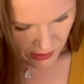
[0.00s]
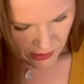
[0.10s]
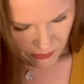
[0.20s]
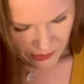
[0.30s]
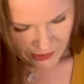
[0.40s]

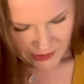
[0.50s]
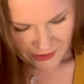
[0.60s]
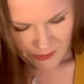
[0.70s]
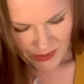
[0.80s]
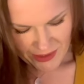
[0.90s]
With these
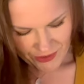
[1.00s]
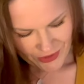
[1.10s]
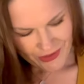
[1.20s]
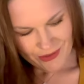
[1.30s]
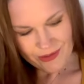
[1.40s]
little
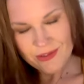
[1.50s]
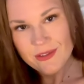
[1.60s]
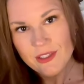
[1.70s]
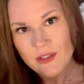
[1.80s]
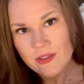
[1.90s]
pages
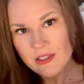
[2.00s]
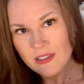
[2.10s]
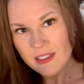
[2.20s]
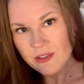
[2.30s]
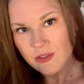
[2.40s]
that are not
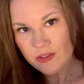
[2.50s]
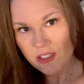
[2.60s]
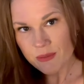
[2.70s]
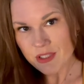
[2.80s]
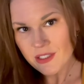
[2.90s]
loud, they're
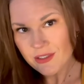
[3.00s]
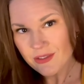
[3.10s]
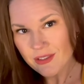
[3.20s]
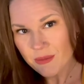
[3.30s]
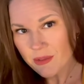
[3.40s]
not
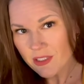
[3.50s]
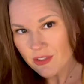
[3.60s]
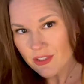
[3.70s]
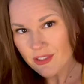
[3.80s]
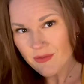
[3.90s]

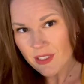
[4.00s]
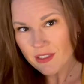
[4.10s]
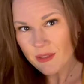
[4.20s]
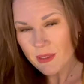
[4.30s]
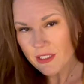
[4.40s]
obnoxious. In fact,
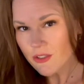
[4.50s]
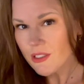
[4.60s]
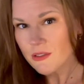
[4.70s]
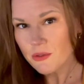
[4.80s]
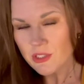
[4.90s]
they make a
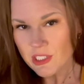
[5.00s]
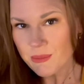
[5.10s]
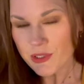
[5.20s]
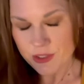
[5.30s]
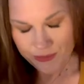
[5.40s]
great little
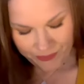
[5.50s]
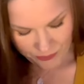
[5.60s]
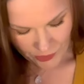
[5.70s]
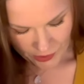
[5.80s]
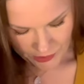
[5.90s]
team here.
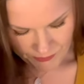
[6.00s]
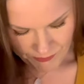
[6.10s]
Okay?